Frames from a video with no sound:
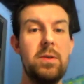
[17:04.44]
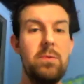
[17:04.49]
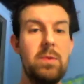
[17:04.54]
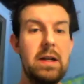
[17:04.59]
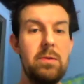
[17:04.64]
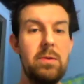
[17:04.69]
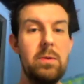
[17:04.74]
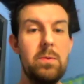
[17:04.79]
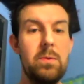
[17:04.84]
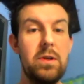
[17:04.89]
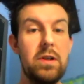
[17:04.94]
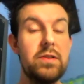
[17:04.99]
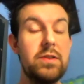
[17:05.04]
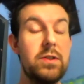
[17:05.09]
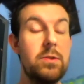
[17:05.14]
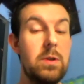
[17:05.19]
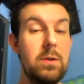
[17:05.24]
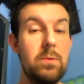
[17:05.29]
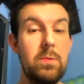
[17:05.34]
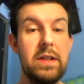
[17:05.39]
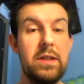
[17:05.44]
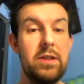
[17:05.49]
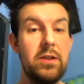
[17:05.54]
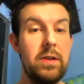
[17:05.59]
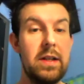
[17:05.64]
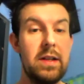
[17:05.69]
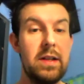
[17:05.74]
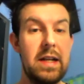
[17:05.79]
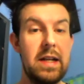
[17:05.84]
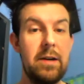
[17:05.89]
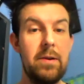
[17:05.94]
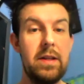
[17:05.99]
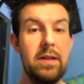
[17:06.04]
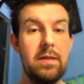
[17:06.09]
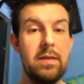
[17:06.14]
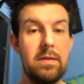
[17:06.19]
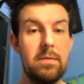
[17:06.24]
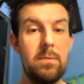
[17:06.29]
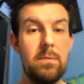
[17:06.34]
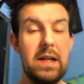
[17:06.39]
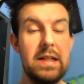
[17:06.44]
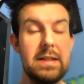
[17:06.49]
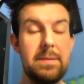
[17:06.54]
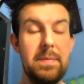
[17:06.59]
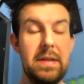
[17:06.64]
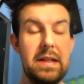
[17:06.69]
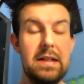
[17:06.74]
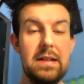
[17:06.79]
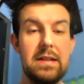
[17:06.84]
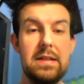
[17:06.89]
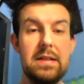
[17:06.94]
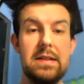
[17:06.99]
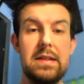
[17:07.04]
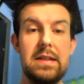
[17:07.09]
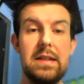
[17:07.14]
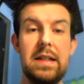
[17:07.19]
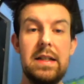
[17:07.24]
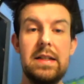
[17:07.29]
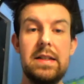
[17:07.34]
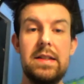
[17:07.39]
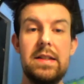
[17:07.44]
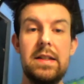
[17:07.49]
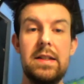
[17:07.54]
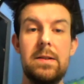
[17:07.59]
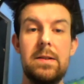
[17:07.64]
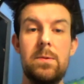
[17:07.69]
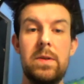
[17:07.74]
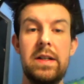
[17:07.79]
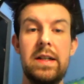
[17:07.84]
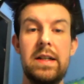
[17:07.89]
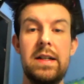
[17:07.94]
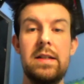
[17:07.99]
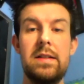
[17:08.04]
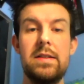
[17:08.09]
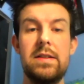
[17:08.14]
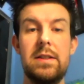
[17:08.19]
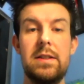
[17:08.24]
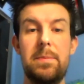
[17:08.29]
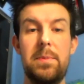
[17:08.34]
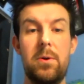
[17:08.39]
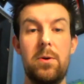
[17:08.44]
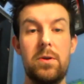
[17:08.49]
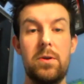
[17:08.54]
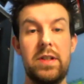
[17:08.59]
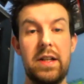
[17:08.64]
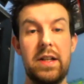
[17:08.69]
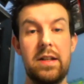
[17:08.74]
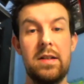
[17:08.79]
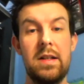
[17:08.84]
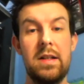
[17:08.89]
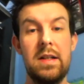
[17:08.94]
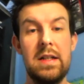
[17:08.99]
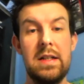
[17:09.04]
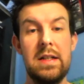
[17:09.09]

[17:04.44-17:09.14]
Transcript: the way we work. So what we're doing now in West Midlands is that we're supporting